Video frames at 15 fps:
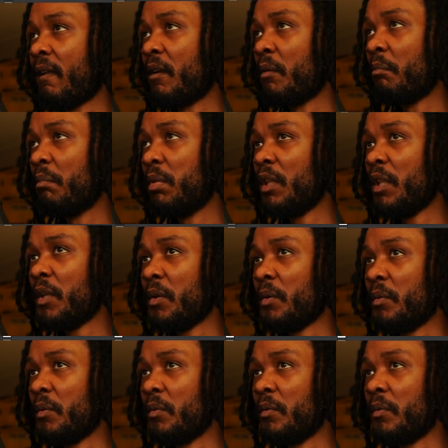
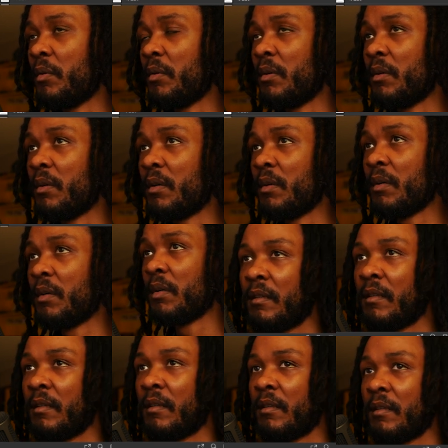blue.
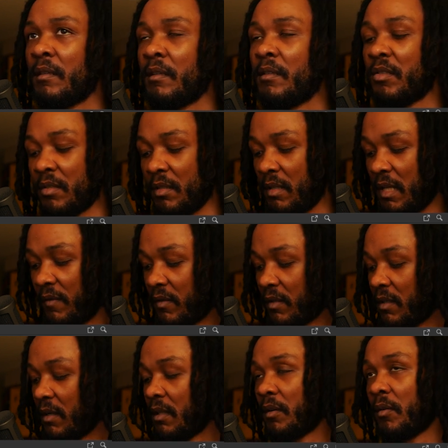It shouldn't have a
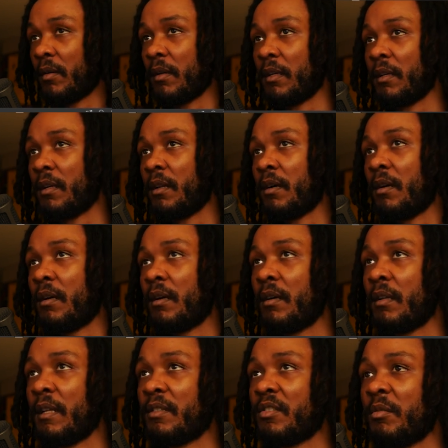color on it at all.
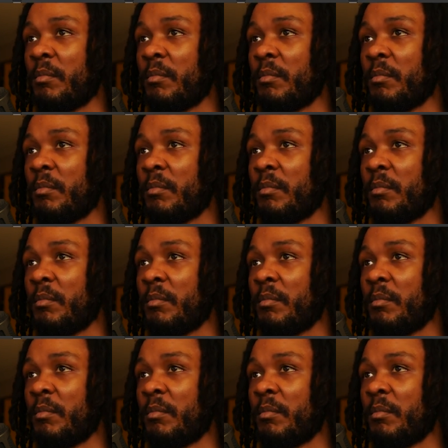That should